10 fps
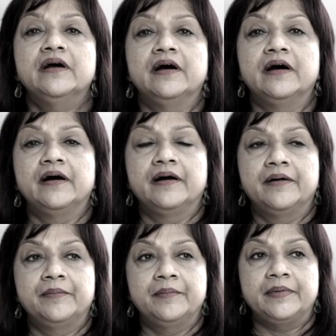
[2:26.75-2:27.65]

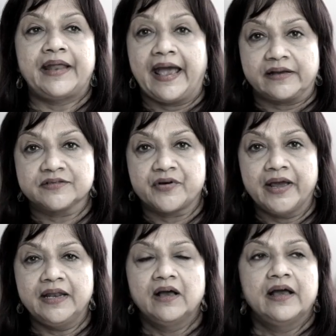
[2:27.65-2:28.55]
Um, tax,
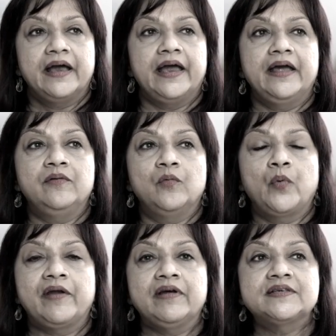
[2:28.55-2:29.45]
right? And
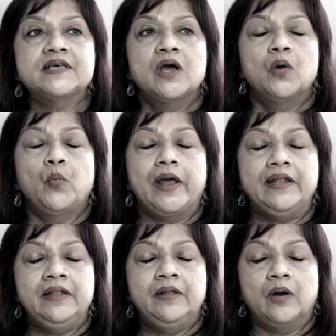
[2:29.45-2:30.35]
whereas
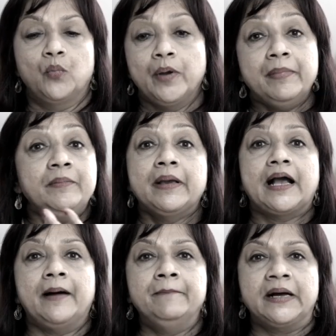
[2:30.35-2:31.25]
when women
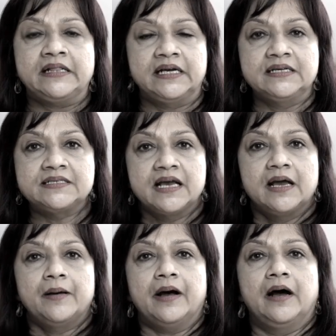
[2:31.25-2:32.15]
become mothers,
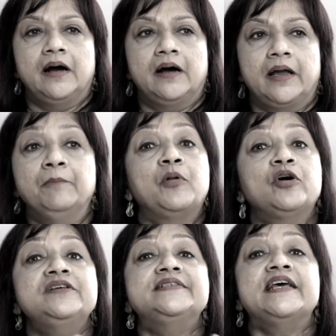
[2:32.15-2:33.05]
uh,
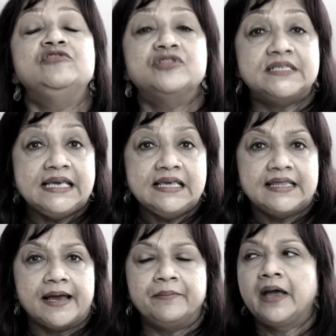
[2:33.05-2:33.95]
employers tend to see
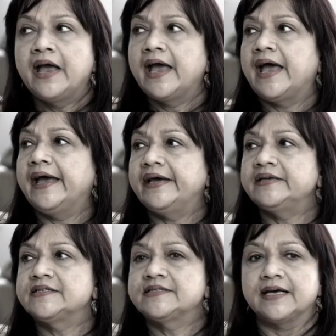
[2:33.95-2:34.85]
them
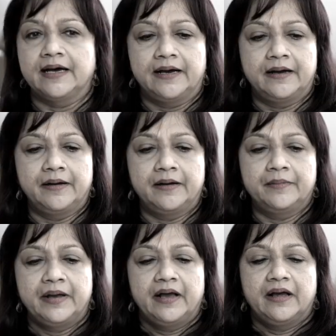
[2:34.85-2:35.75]
as
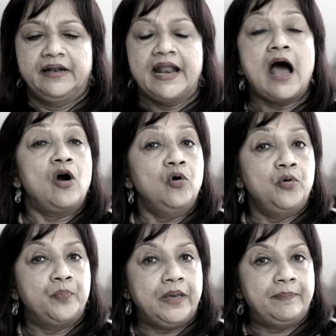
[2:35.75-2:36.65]
uh,
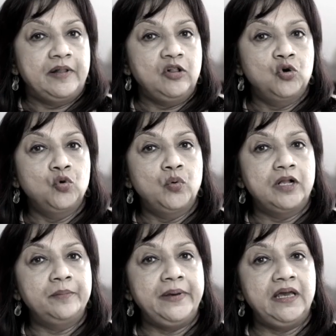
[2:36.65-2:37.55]
now people who
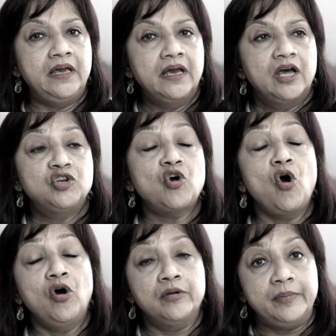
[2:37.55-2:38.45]
will be
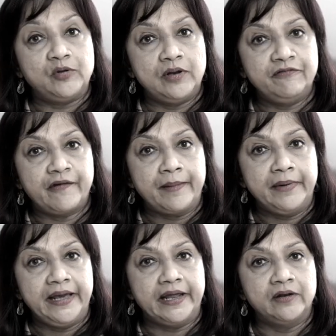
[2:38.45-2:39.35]
torn between
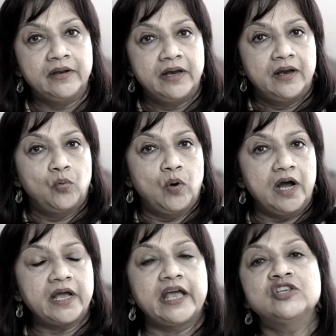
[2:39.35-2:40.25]
family and
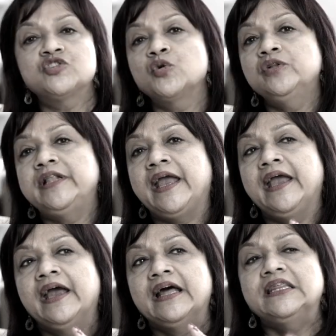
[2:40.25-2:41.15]
work and so
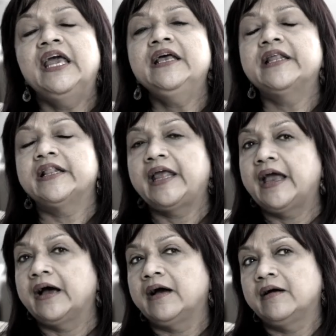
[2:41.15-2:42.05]
they think that
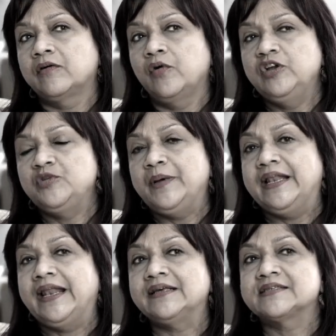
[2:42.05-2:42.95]
they are going to be
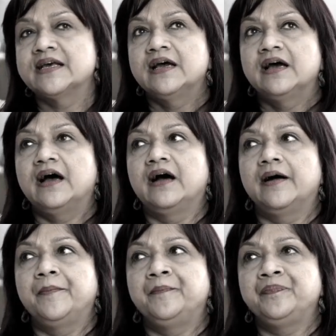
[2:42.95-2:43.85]
less
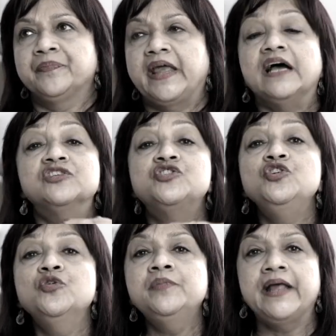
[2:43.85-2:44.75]
um, they
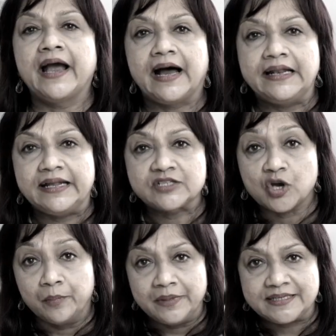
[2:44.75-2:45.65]
assume they are less
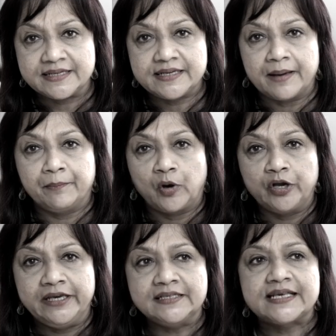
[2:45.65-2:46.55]
committed
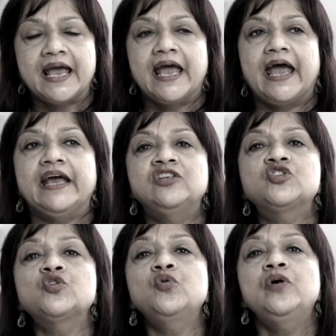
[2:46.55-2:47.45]
employees and
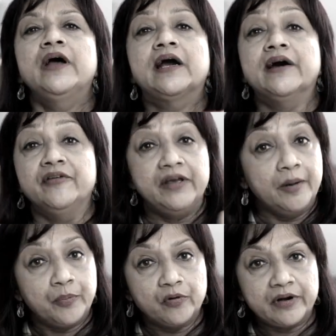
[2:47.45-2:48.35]
so
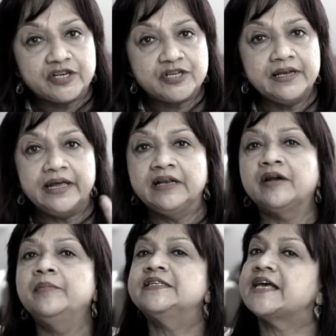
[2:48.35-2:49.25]
career progression
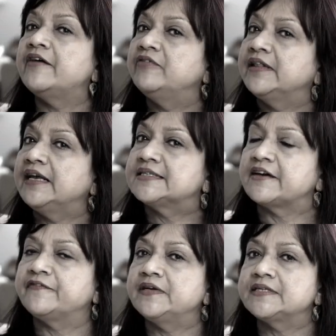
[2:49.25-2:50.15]
increments everything
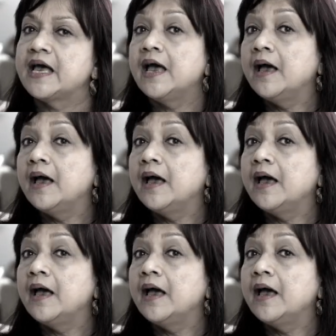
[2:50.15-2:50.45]
suffers